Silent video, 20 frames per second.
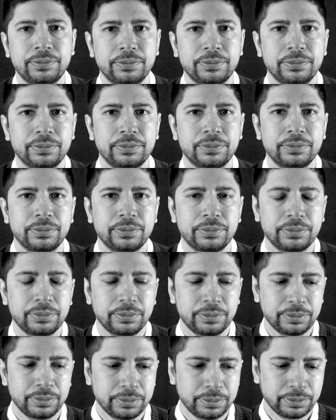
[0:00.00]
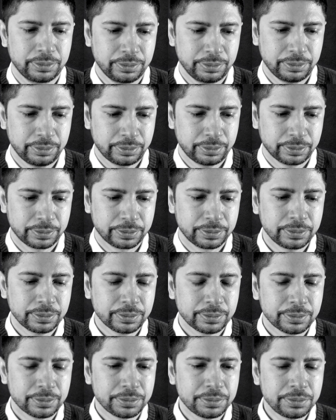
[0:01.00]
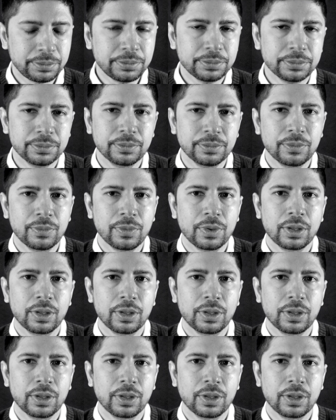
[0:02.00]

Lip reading: Nothing is said.